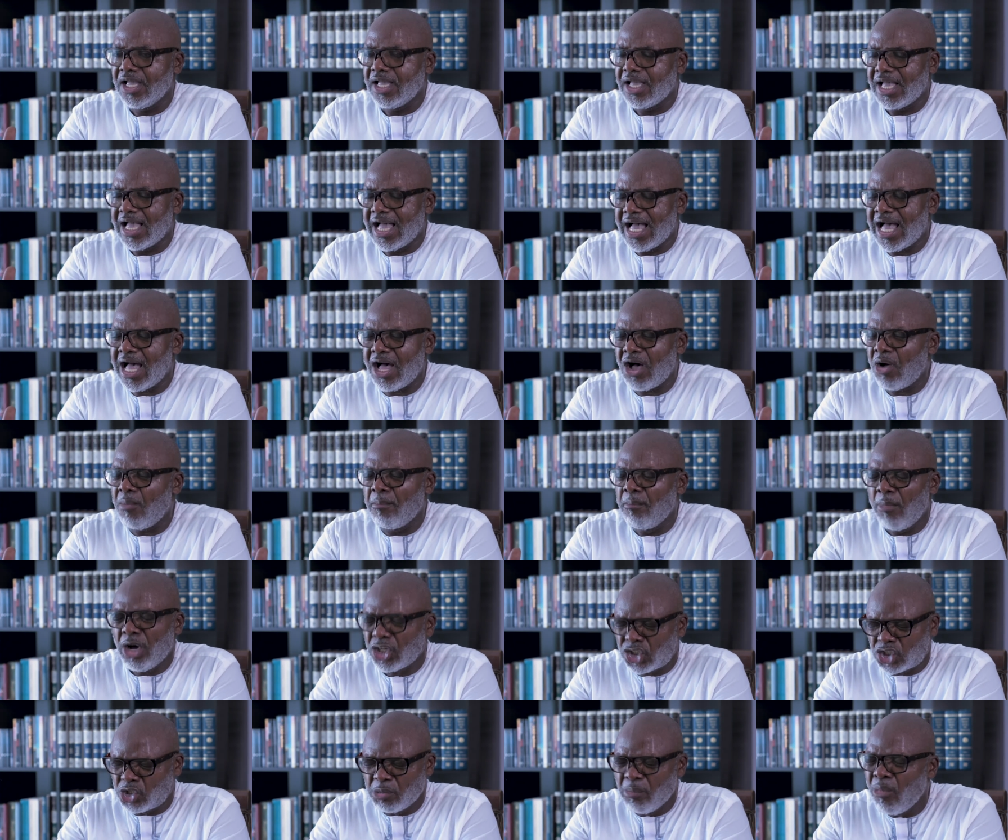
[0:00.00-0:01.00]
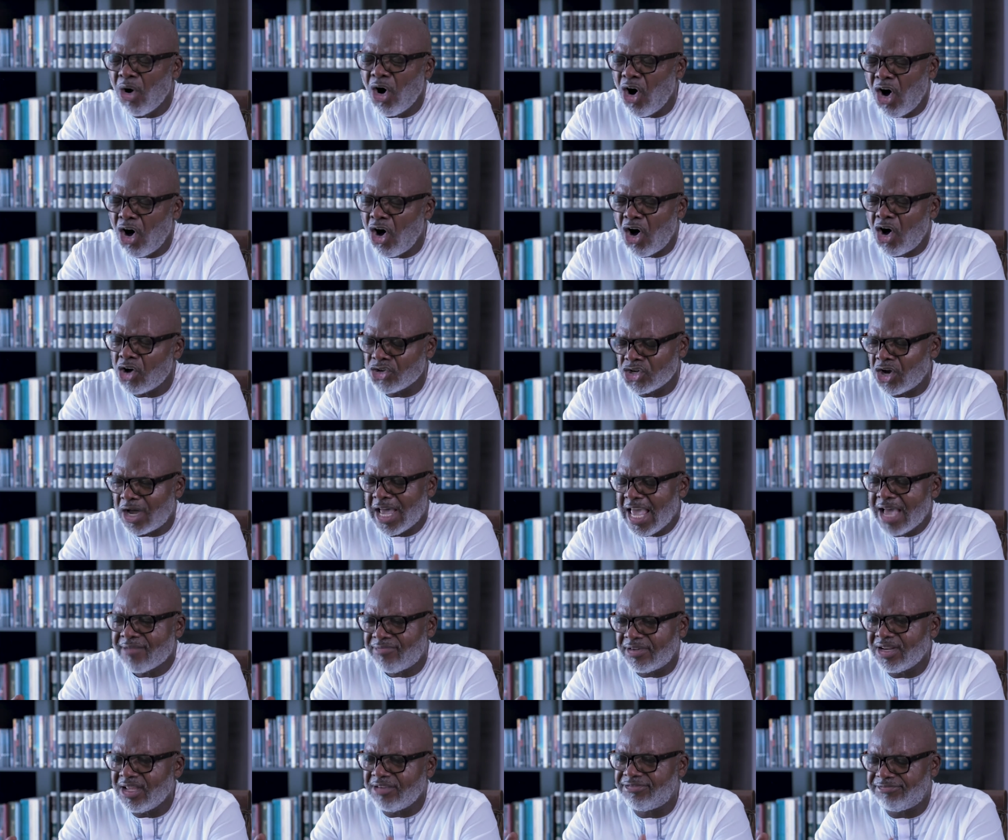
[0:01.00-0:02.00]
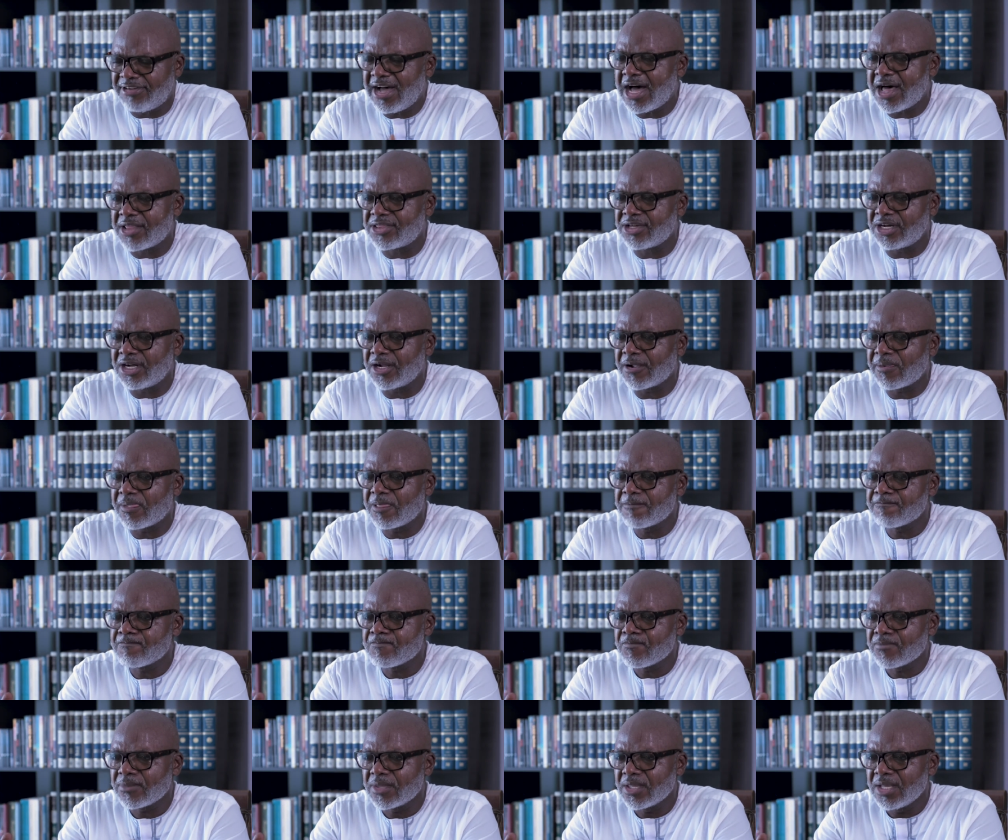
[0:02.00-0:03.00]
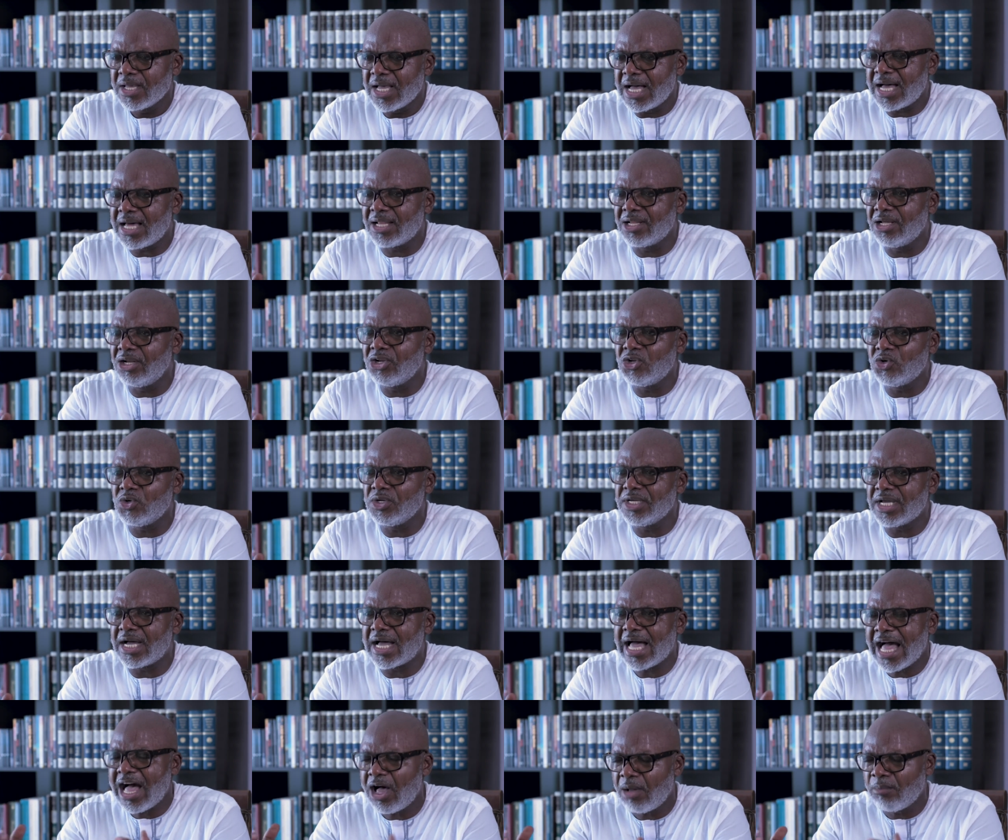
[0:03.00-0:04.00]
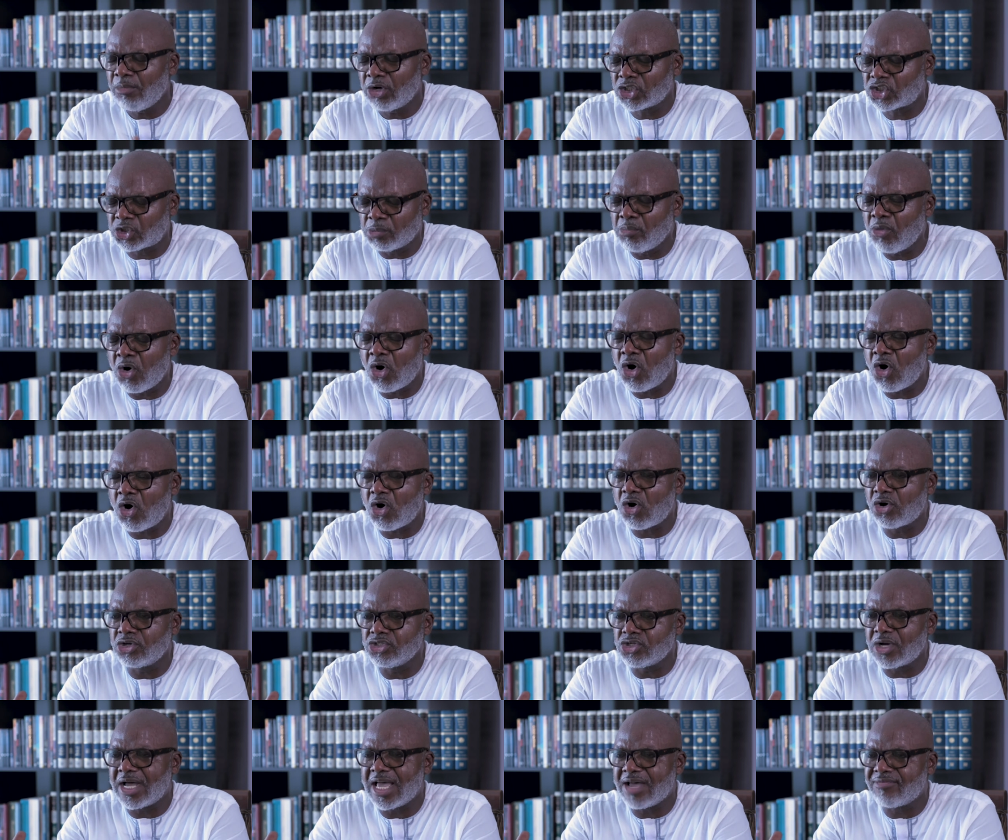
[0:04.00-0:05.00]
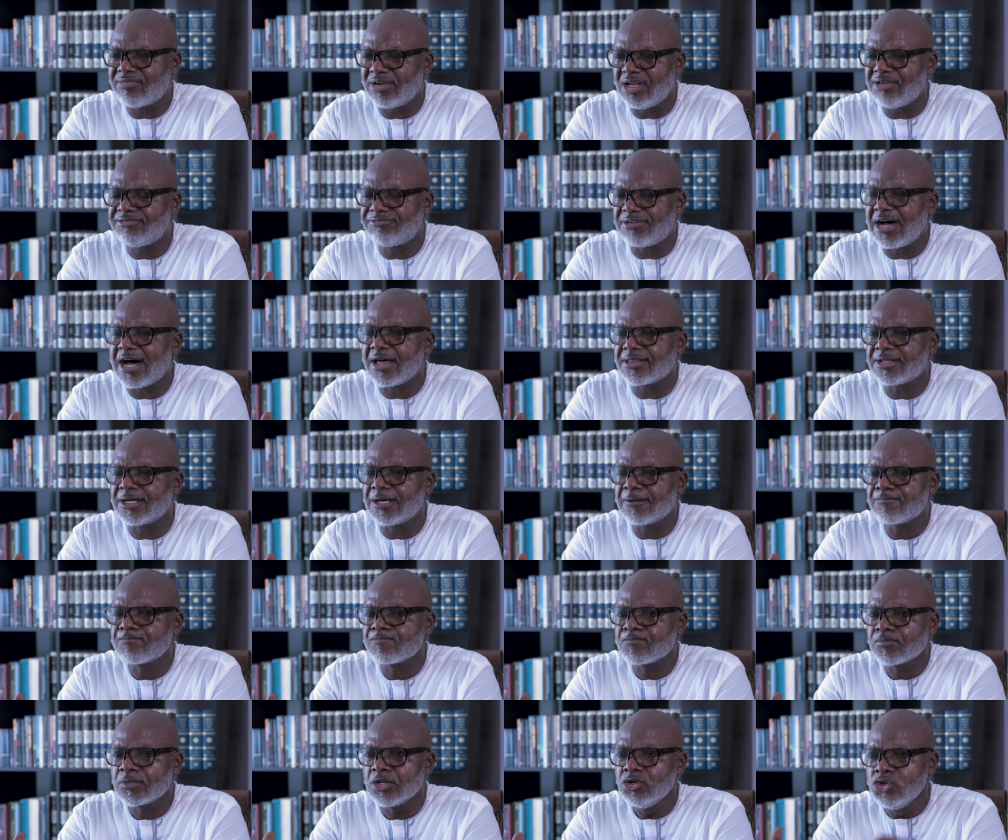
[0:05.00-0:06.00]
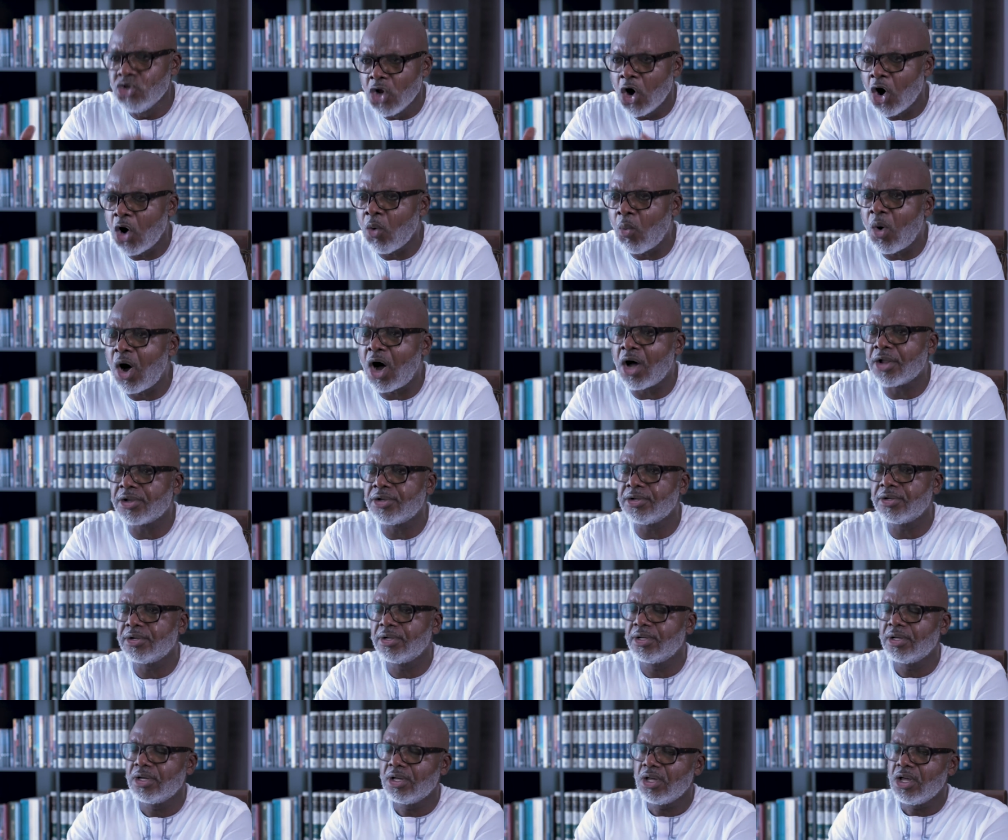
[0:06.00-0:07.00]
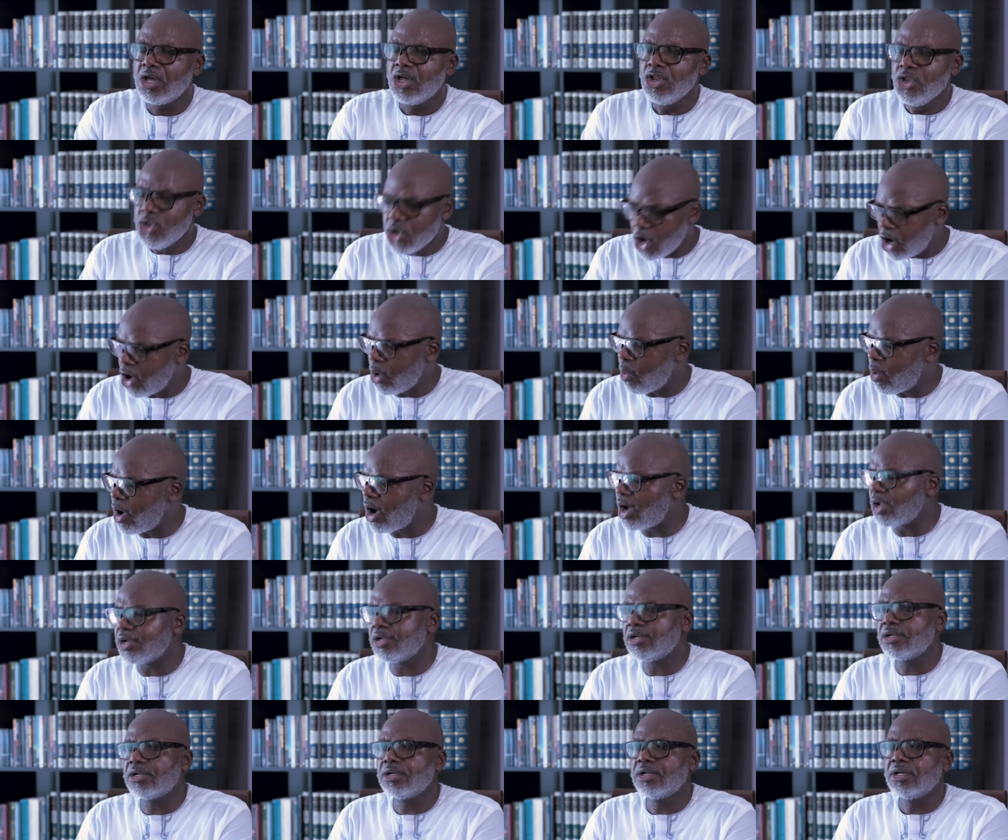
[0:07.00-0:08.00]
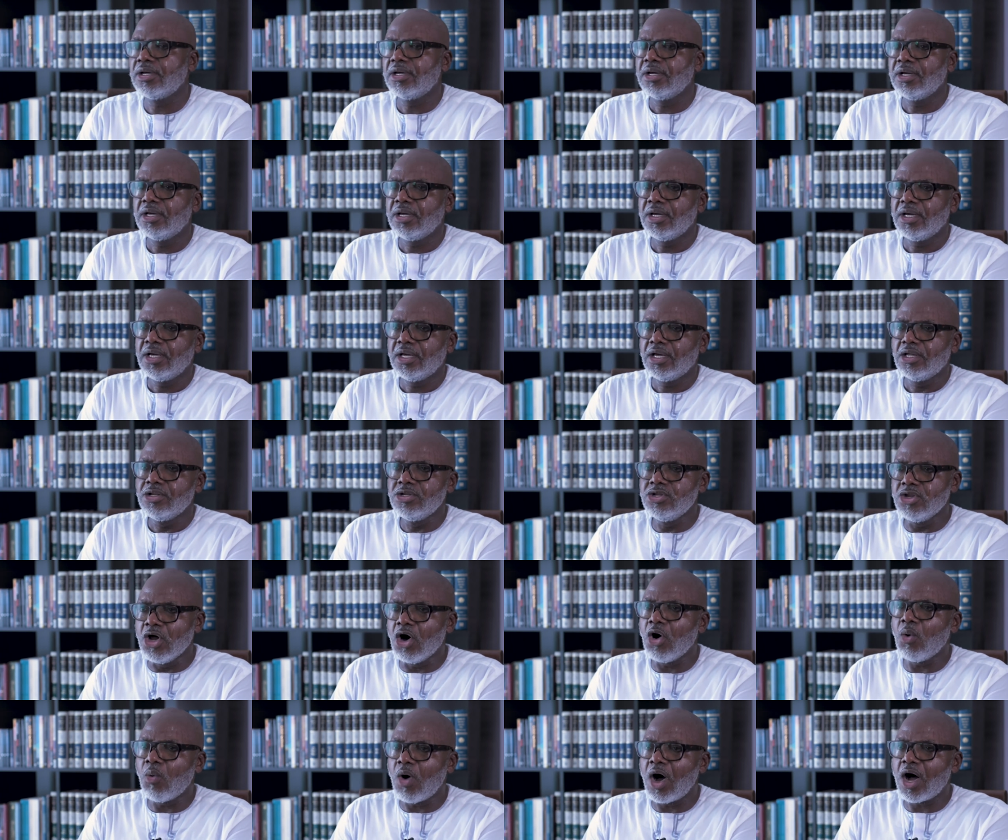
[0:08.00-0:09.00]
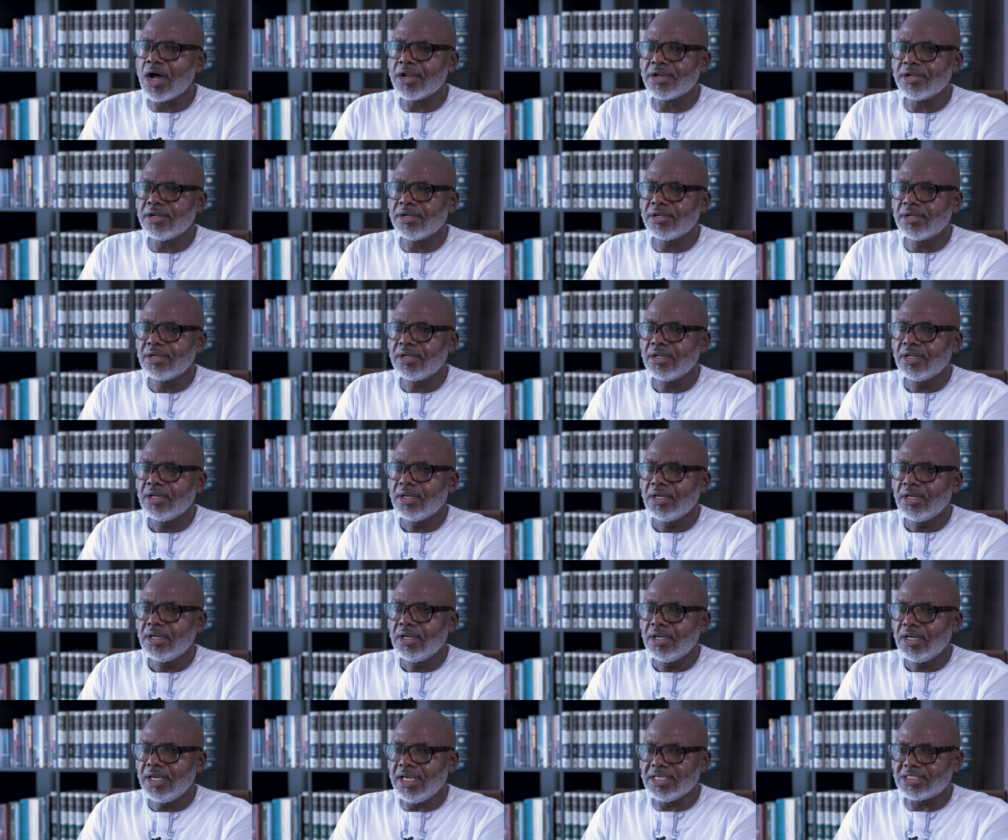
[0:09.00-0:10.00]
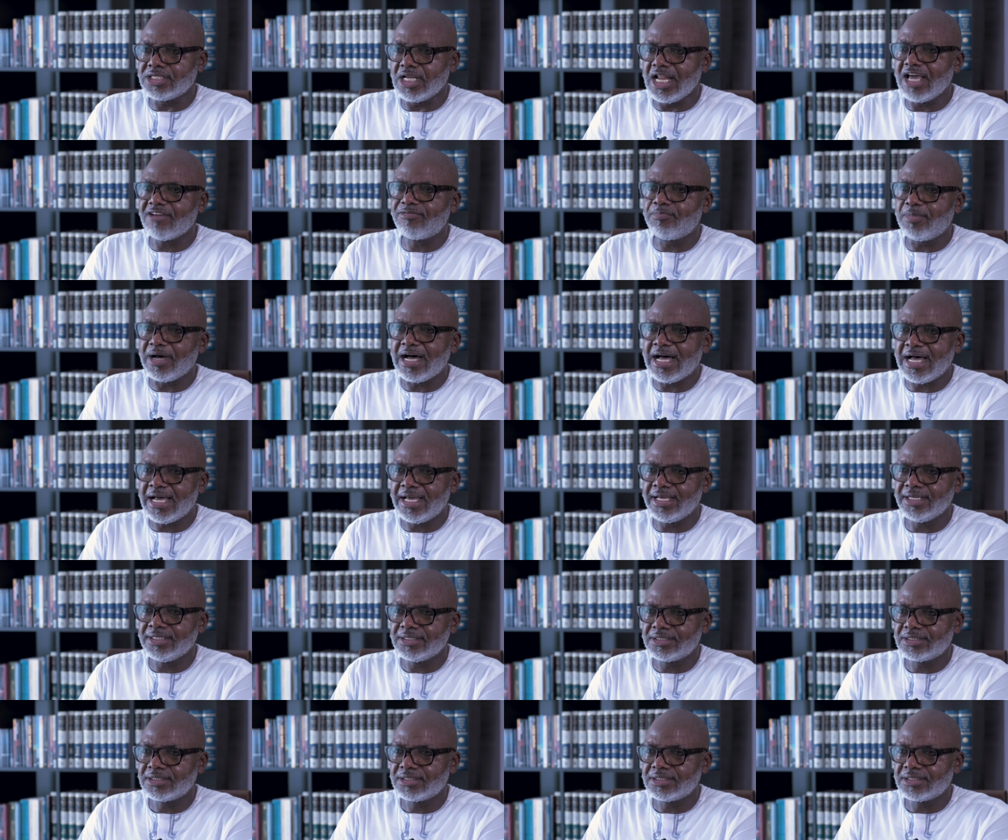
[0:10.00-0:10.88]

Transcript: How much more your heavenly Father? Hallelujah. How much more your heavenly Father? No one no one, no one is left behind.